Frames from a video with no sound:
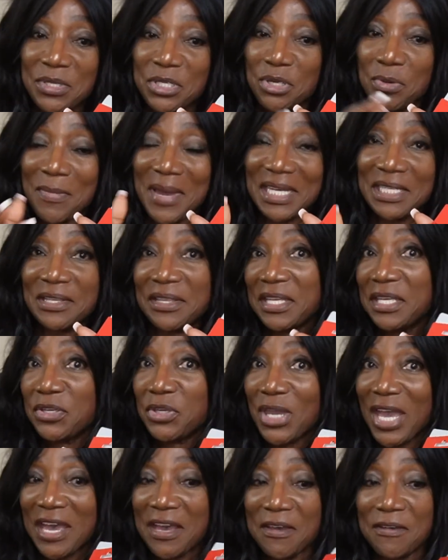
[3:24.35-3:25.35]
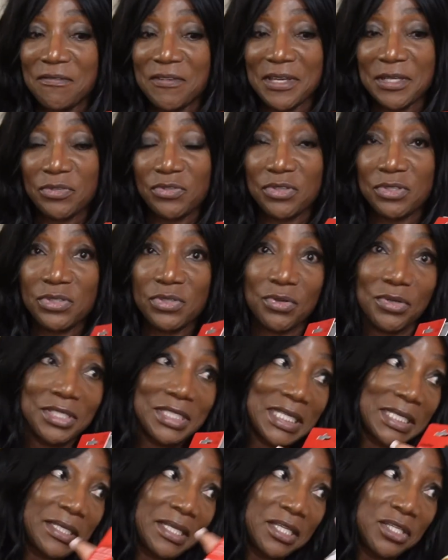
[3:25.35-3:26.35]
You might think you have extra storage
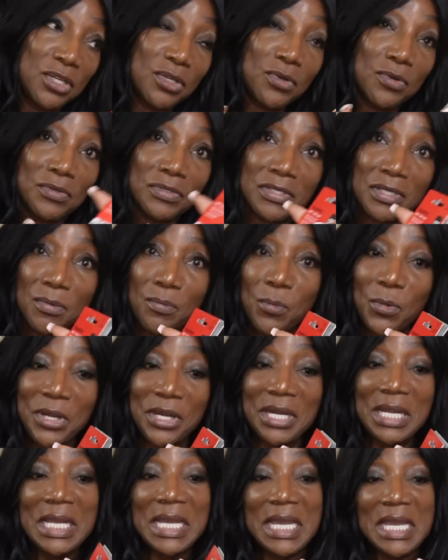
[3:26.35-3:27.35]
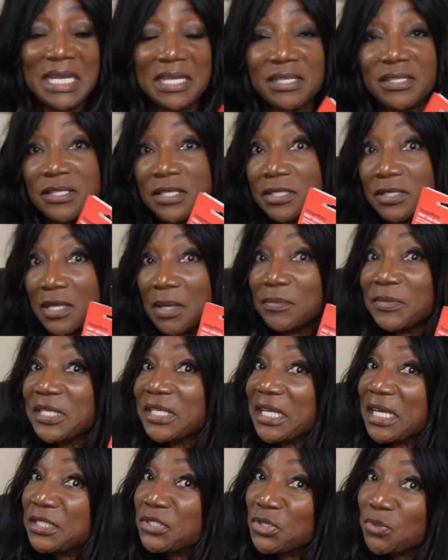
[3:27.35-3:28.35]
and then you go somewhere and see something
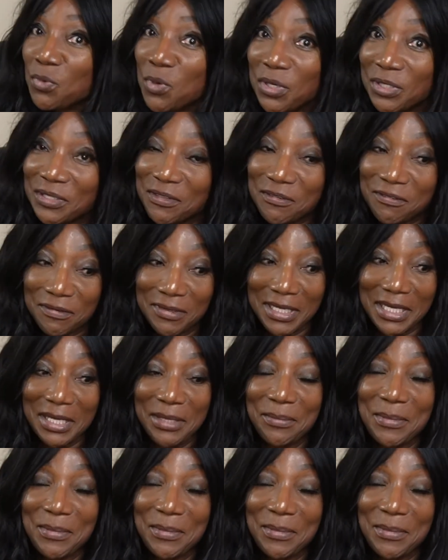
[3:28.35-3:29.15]
that you want to film,